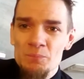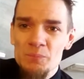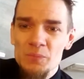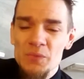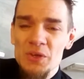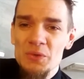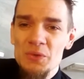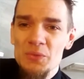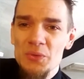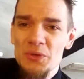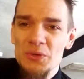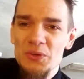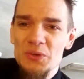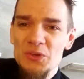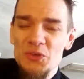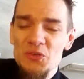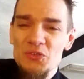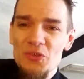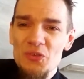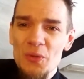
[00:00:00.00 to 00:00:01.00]

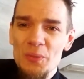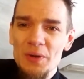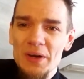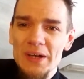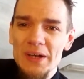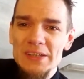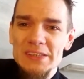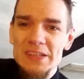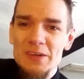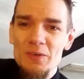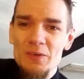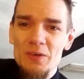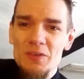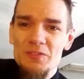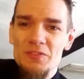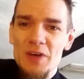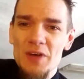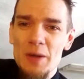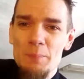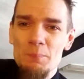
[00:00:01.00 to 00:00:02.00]
You throw an idea
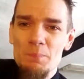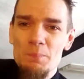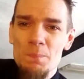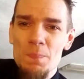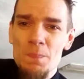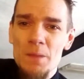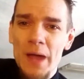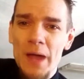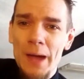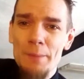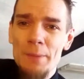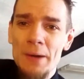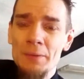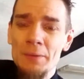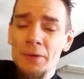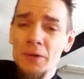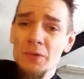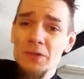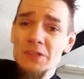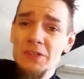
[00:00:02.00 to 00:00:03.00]
of how about
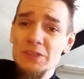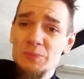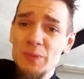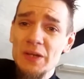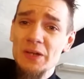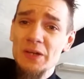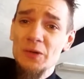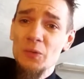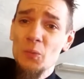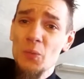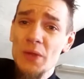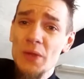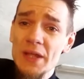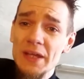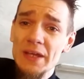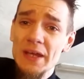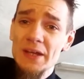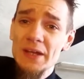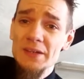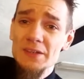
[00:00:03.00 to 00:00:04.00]
going and spending a
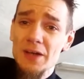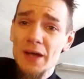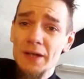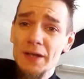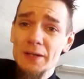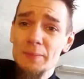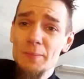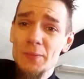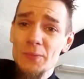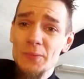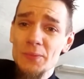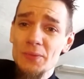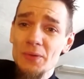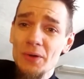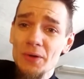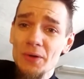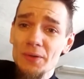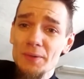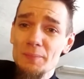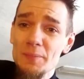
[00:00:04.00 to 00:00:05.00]
weekend honeymoon
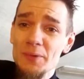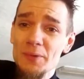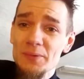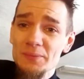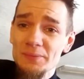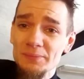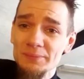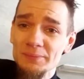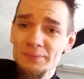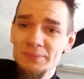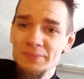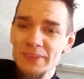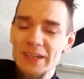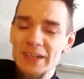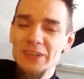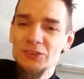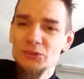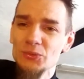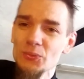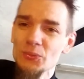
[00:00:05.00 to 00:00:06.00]
on the moon?
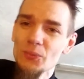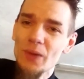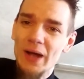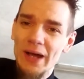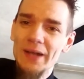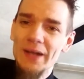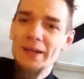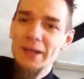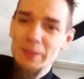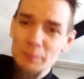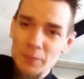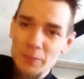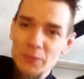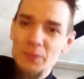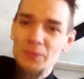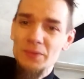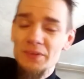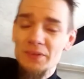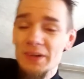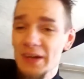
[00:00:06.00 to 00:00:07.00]
Literal
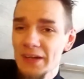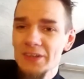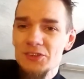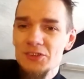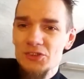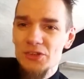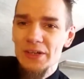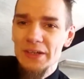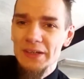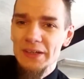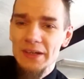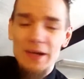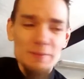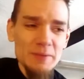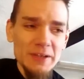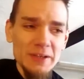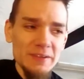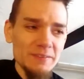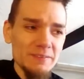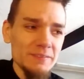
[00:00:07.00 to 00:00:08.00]
honeymoon, literally. I
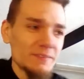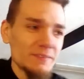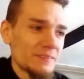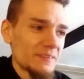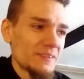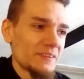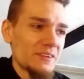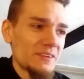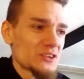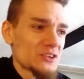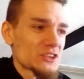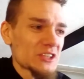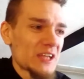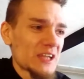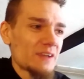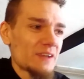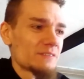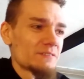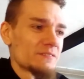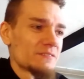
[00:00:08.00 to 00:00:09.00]
mean, you just
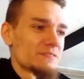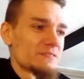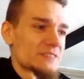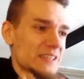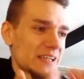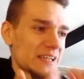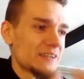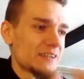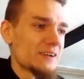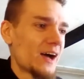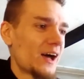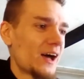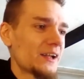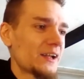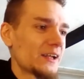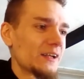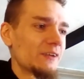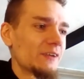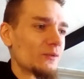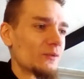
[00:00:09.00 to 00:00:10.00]
get to eat
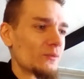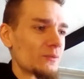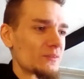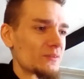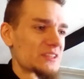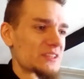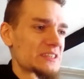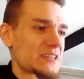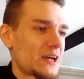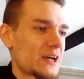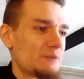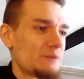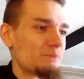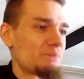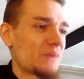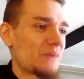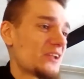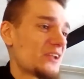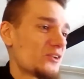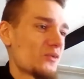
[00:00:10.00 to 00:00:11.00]
honey all of the time
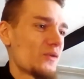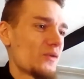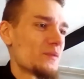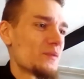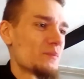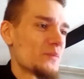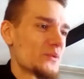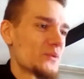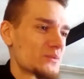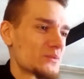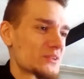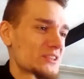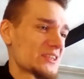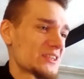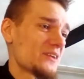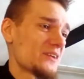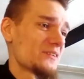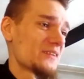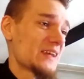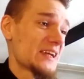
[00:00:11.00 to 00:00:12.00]
and you're on the moon,
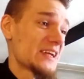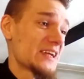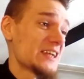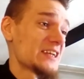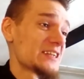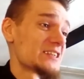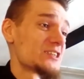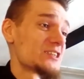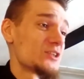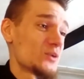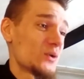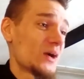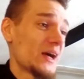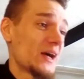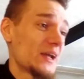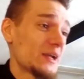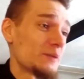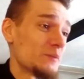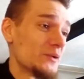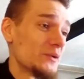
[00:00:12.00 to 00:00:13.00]
so that is your
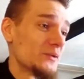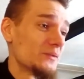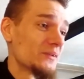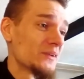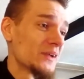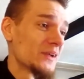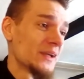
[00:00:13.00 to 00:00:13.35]
honeymoon.